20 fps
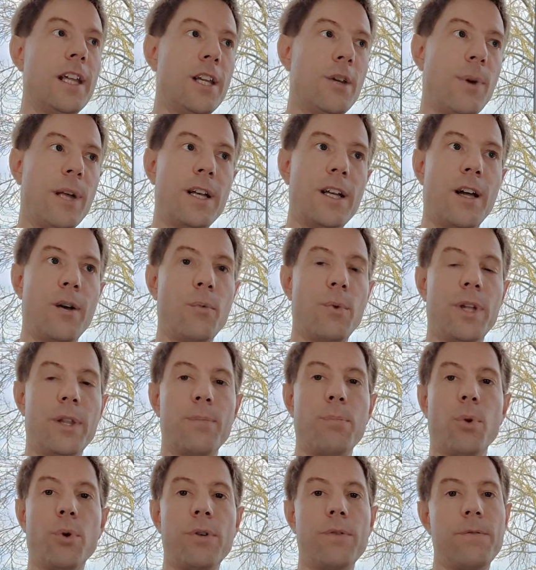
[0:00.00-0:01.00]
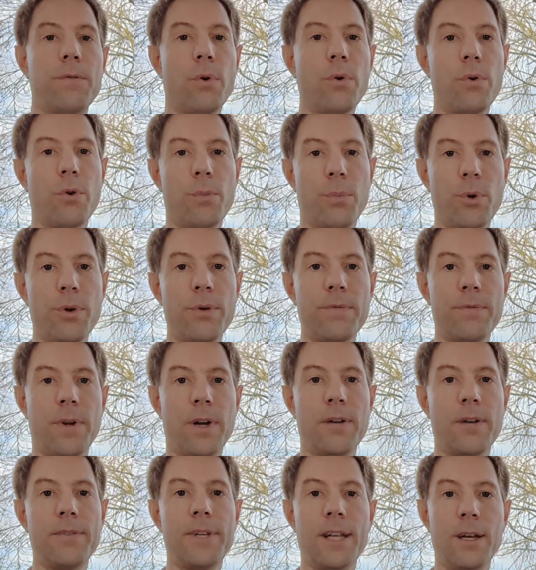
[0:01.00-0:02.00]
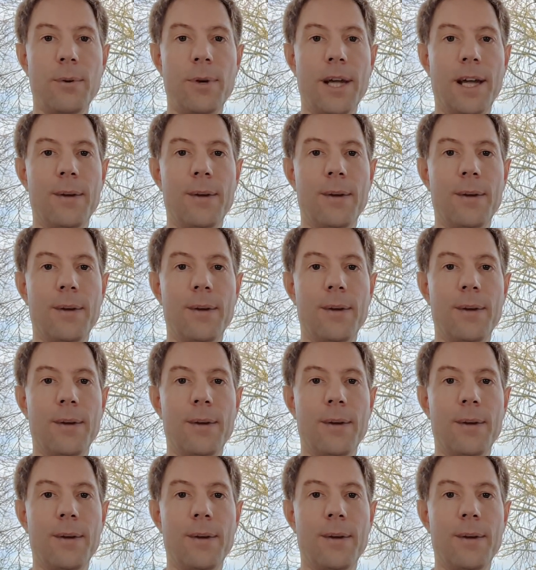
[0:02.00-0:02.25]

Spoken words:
you end up with 0.4 or 0.5 kilowatt